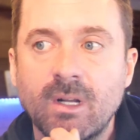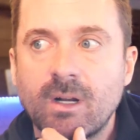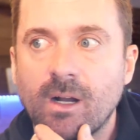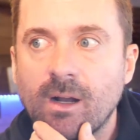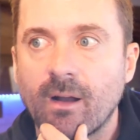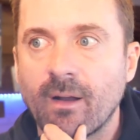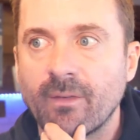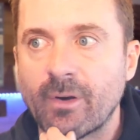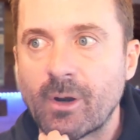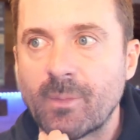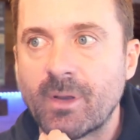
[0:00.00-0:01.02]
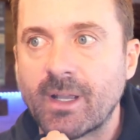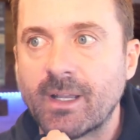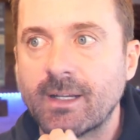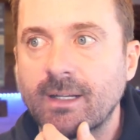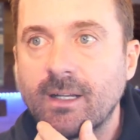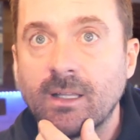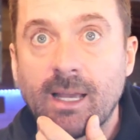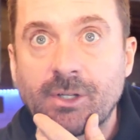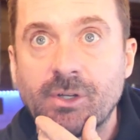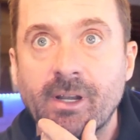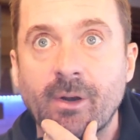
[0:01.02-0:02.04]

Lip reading: a very big election